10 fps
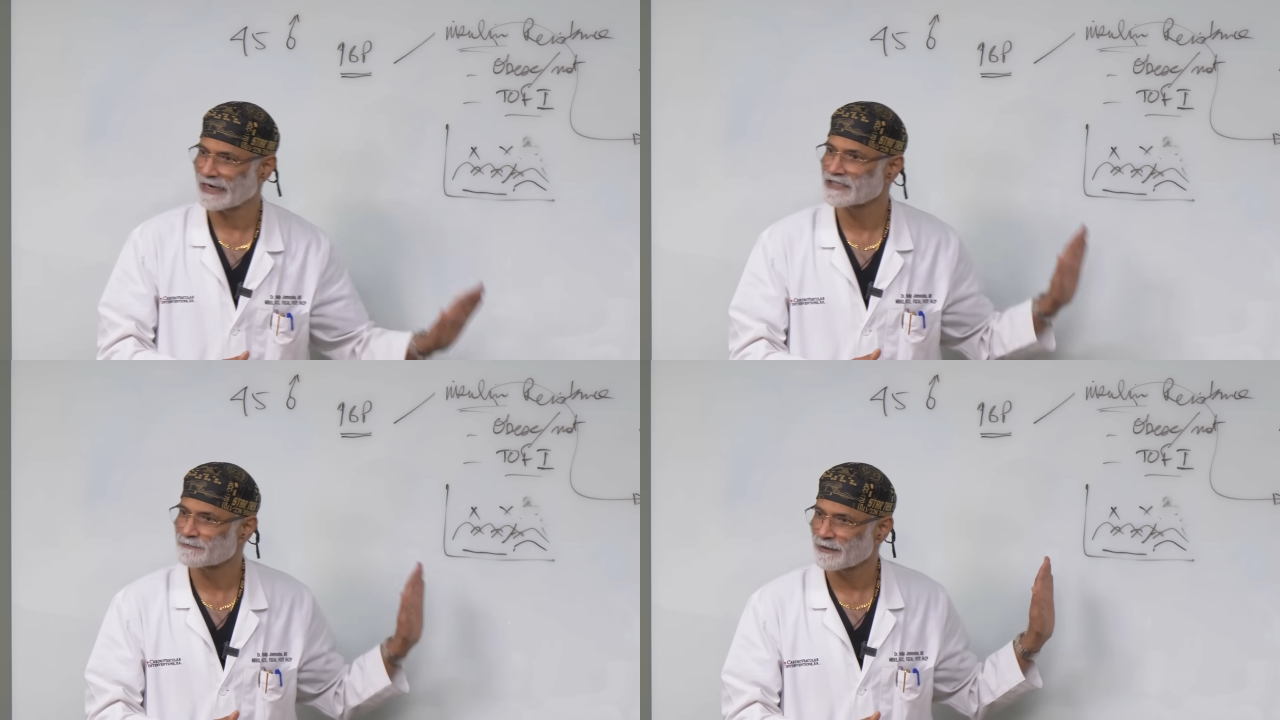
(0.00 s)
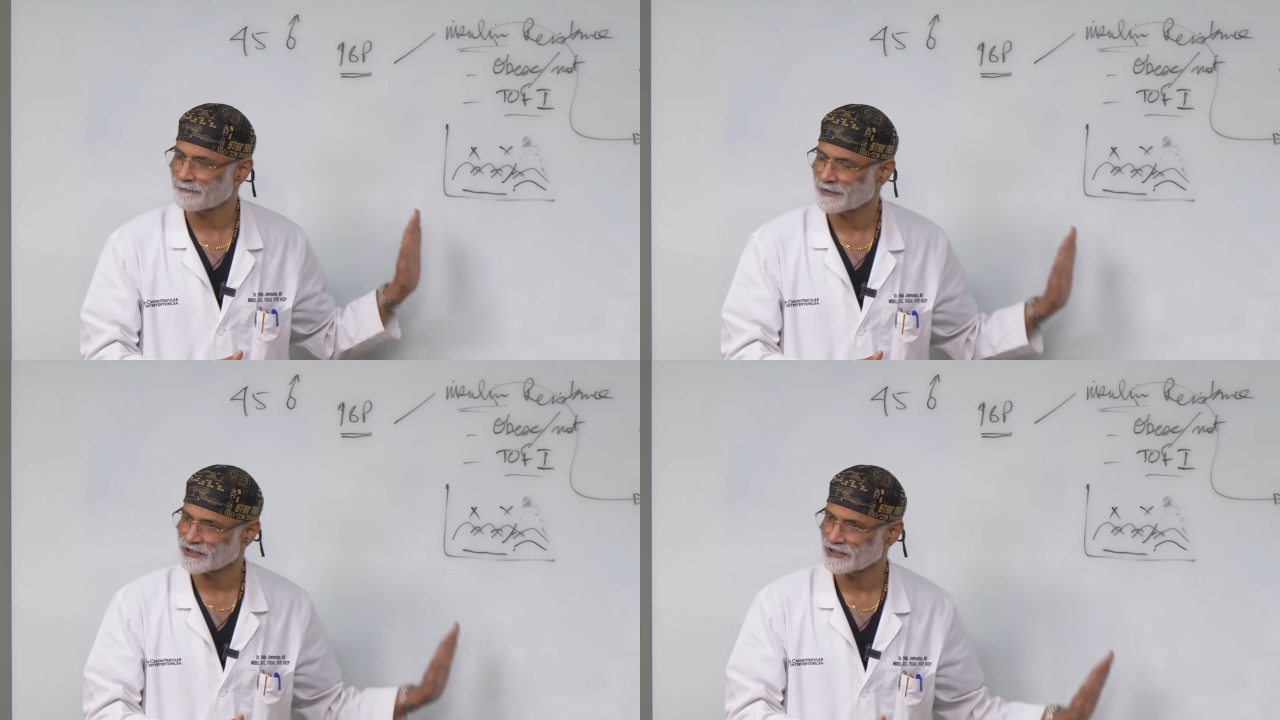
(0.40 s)
And his
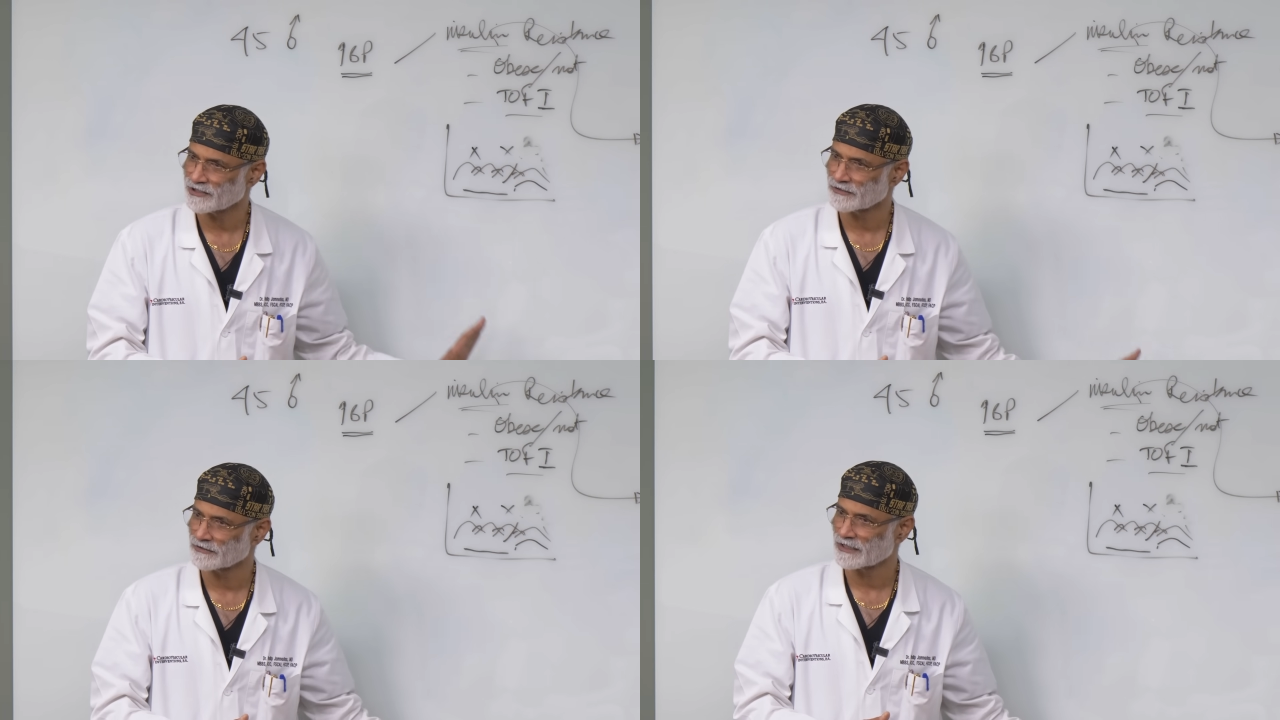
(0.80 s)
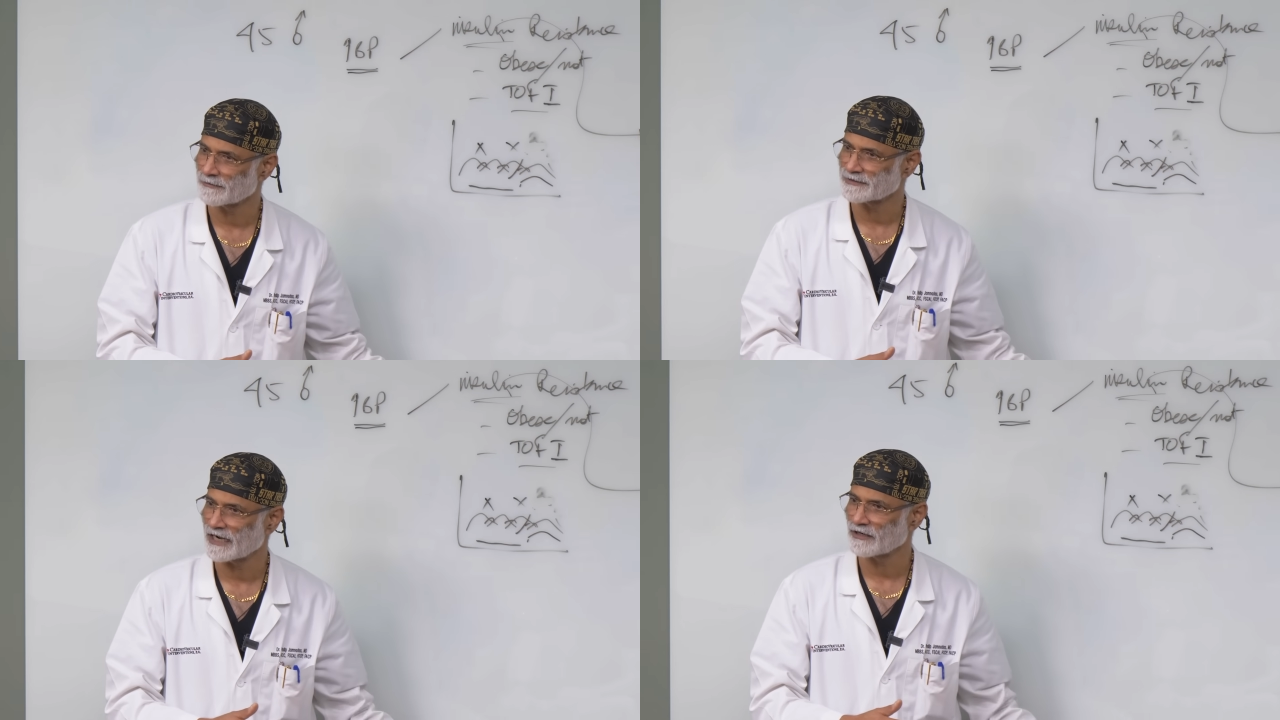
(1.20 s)
blood pressure is going to
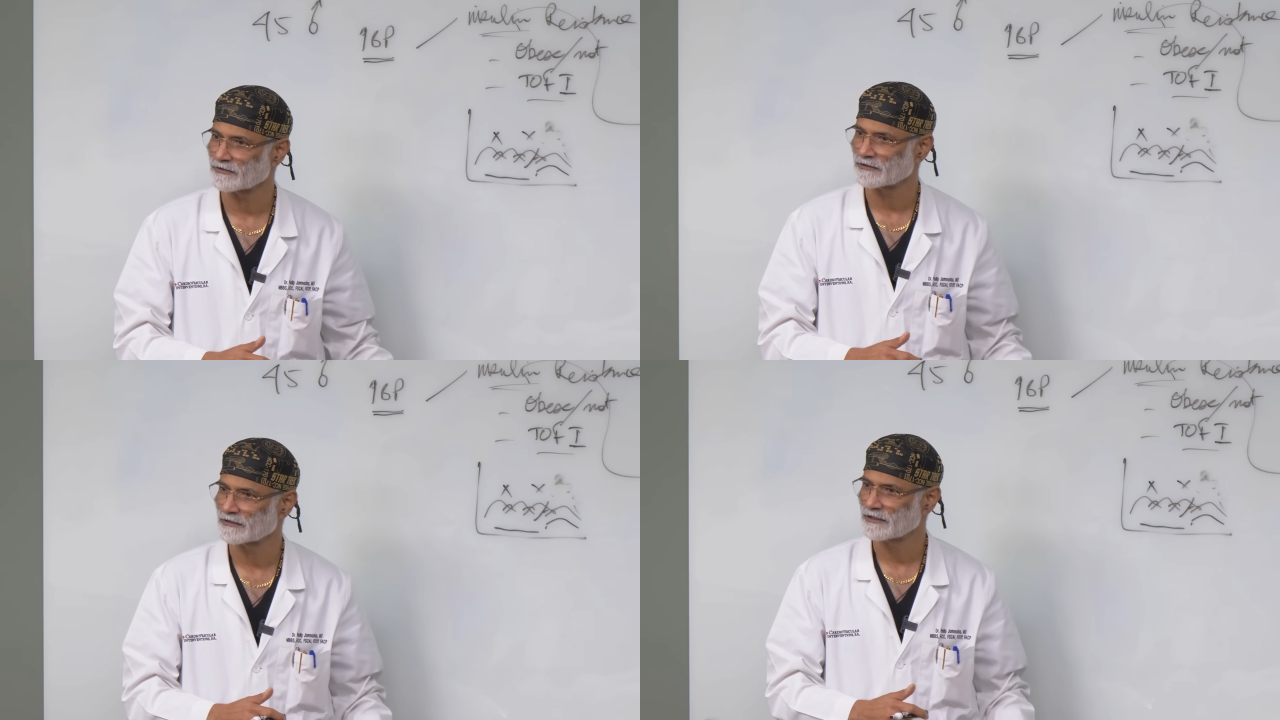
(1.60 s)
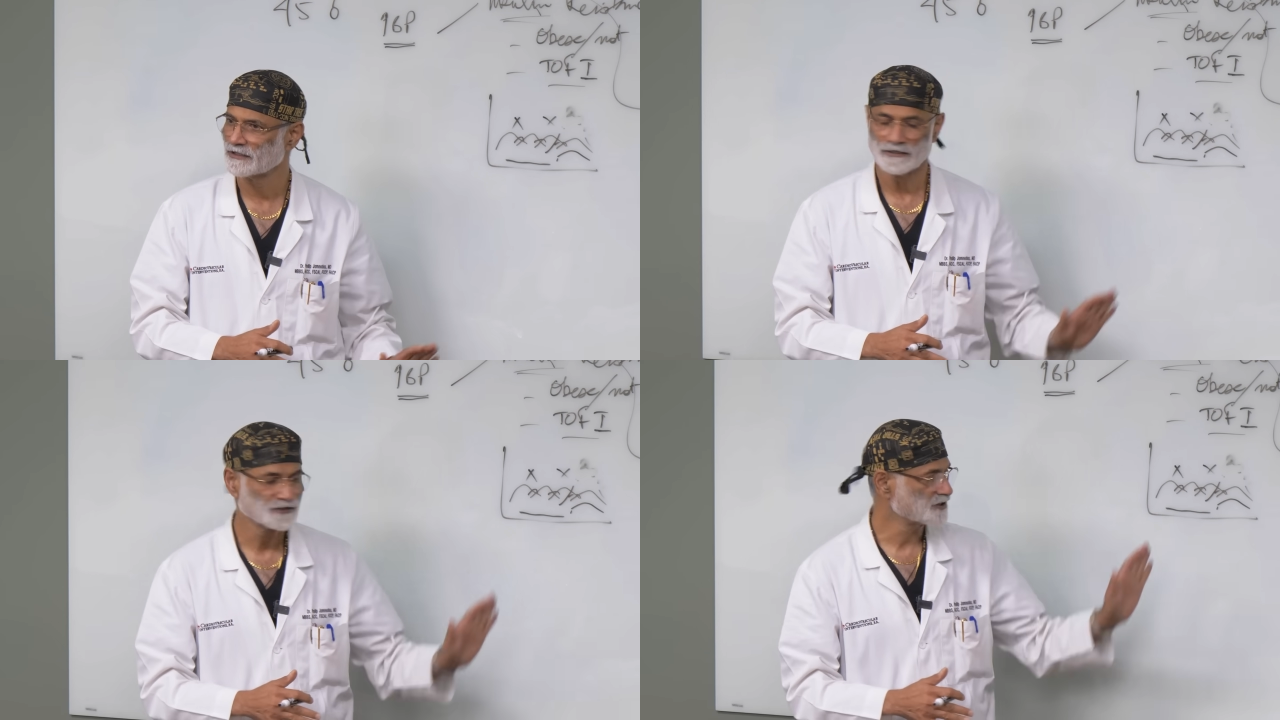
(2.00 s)
come down
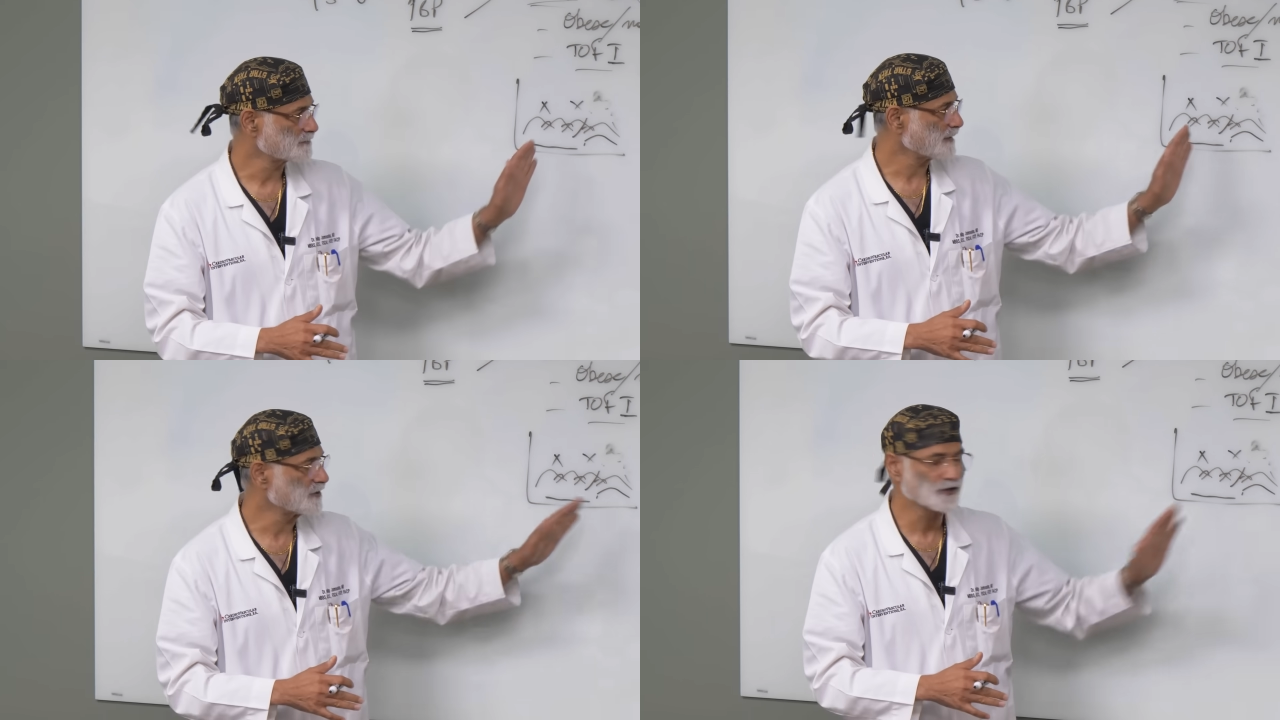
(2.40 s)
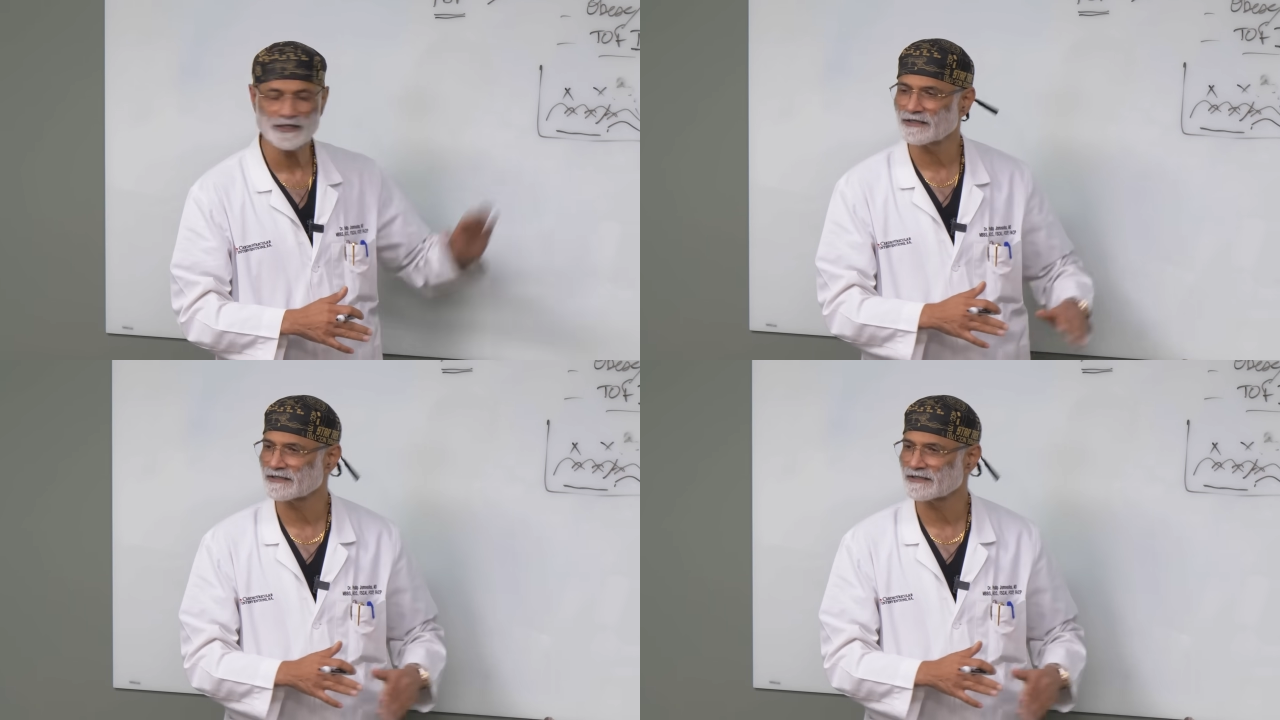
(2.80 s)
just by doing